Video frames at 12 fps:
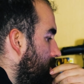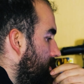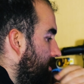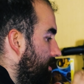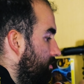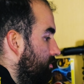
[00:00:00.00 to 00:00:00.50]

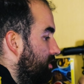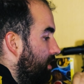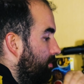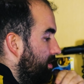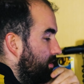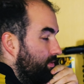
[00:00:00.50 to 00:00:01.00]
Then it will
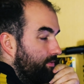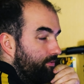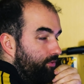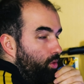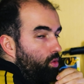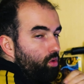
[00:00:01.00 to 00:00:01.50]
tell me that
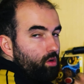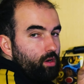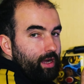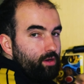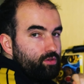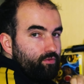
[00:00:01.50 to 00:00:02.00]
4
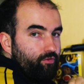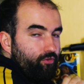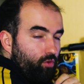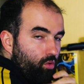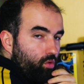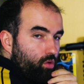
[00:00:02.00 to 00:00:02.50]
out of
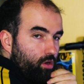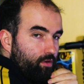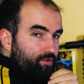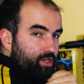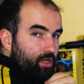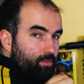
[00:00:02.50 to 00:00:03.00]
4
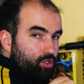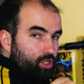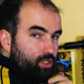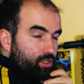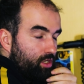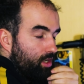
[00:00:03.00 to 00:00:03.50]
of the
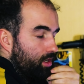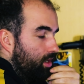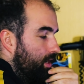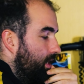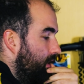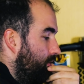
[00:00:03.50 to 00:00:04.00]
images
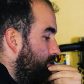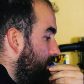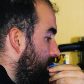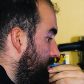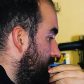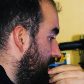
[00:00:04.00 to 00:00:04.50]
were
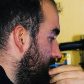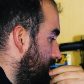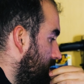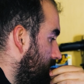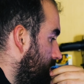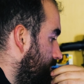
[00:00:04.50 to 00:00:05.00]

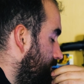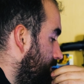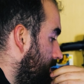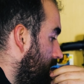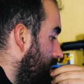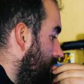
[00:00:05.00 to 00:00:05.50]
updated.
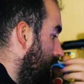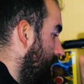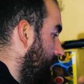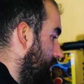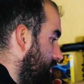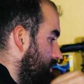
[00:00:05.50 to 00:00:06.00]
And
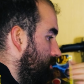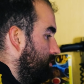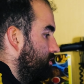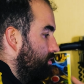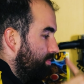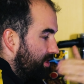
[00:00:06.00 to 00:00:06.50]
again, then you
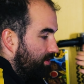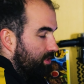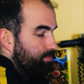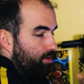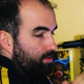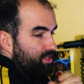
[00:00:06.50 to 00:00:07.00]
just repeat this
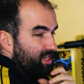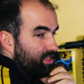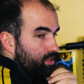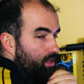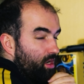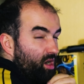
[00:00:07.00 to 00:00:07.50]

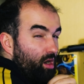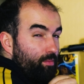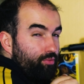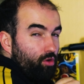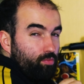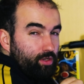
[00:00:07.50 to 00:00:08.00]
process. I'm
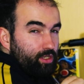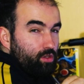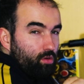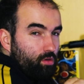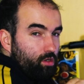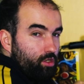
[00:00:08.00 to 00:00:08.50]
probably
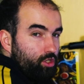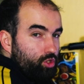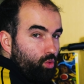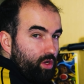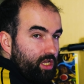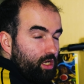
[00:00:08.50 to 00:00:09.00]
not going to
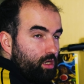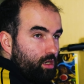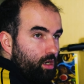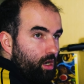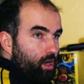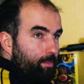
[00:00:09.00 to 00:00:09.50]
tweak
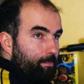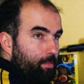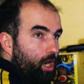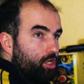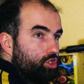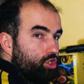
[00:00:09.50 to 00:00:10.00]

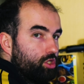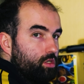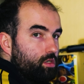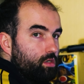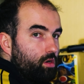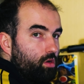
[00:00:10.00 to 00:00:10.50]
much
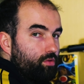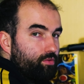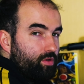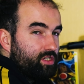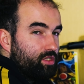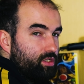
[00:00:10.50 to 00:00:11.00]
on the
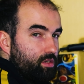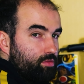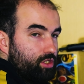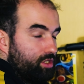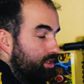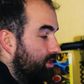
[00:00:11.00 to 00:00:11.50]
rest of these
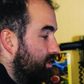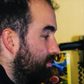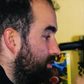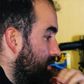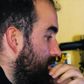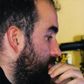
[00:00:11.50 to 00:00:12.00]
images because these
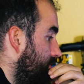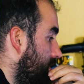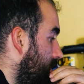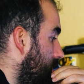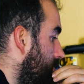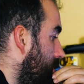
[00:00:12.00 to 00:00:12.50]
images look pretty
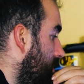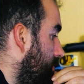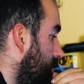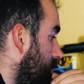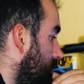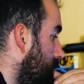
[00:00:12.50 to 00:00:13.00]
good in my
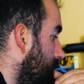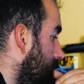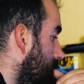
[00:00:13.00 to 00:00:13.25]
opinion.